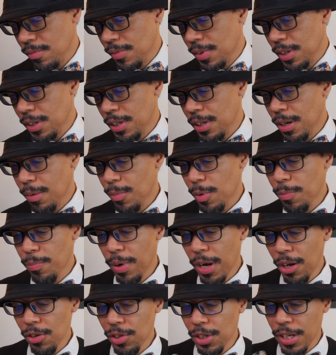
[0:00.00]
And I'm
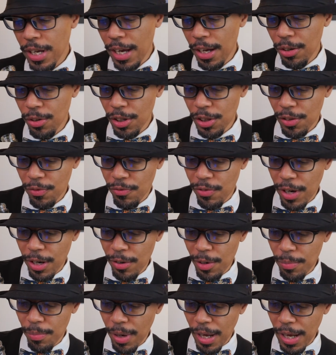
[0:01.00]
about down at the
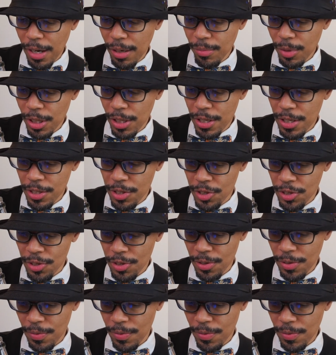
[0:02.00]
very bottom of this.